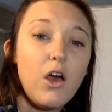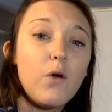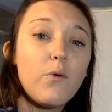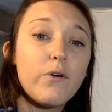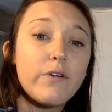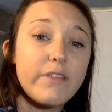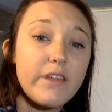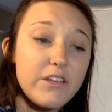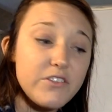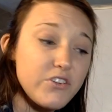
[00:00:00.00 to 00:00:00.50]

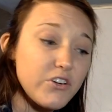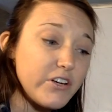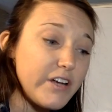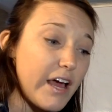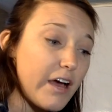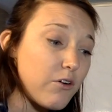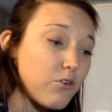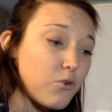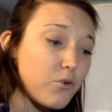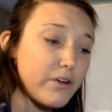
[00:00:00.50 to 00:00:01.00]
Well, these are
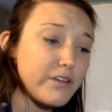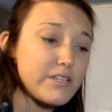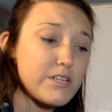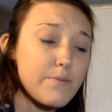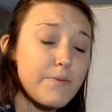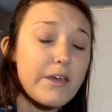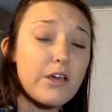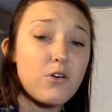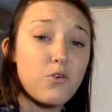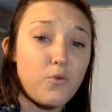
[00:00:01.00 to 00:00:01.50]
now going to
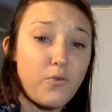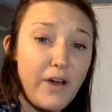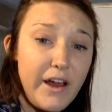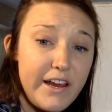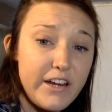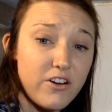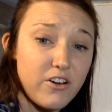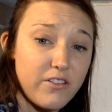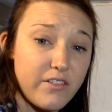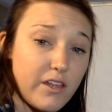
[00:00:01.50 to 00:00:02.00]
be
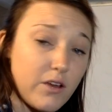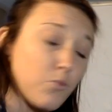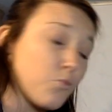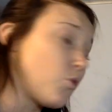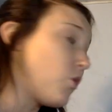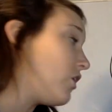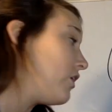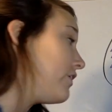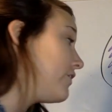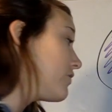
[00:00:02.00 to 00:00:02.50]
greater than
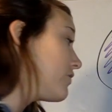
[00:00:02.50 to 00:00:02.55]
1,